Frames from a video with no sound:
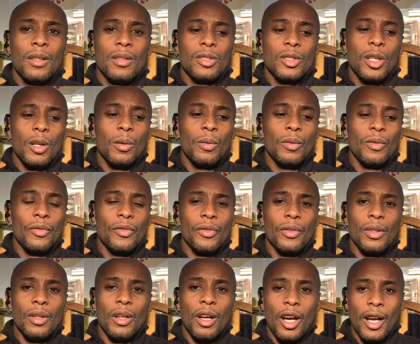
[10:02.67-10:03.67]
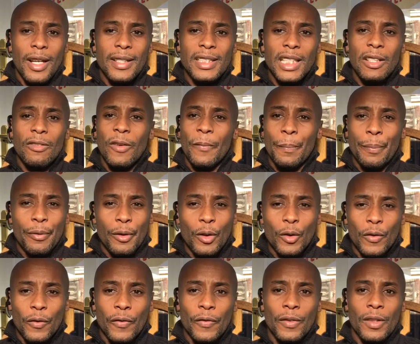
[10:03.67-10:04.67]
So idea of
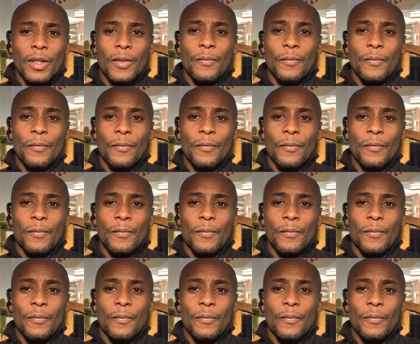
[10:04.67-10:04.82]
proof.